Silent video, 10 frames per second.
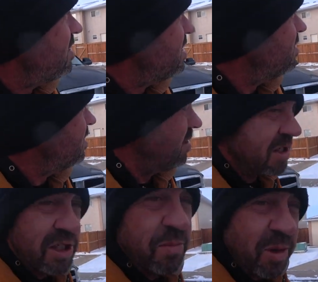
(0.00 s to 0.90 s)
zero
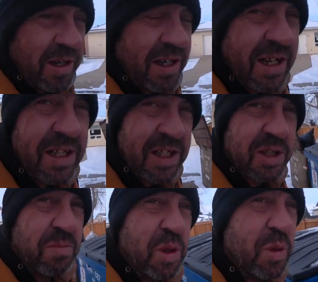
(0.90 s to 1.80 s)
this morning, this
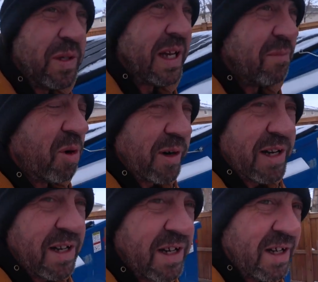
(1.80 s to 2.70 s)
moon day
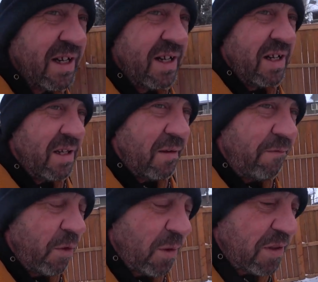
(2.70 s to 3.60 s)
morning, the
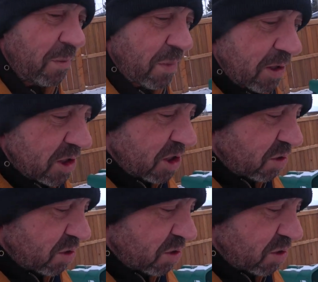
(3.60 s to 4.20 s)
4th of March